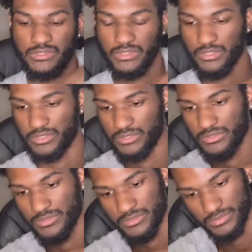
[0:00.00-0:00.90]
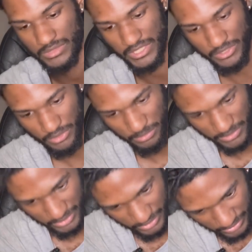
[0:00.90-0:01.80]
Hold on. How you
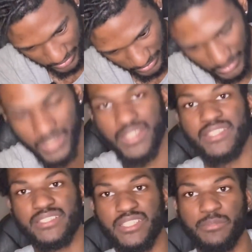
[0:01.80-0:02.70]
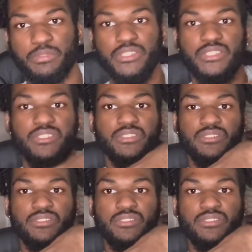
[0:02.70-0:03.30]
open this? It say push.